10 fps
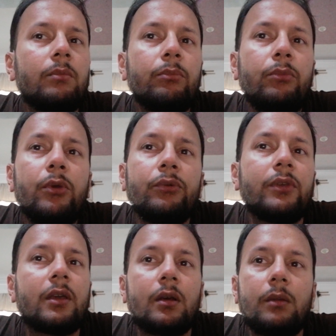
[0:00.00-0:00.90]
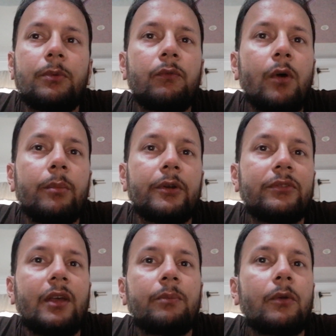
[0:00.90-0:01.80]
musical
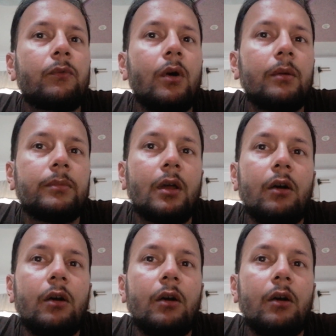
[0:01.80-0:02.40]
performers that performed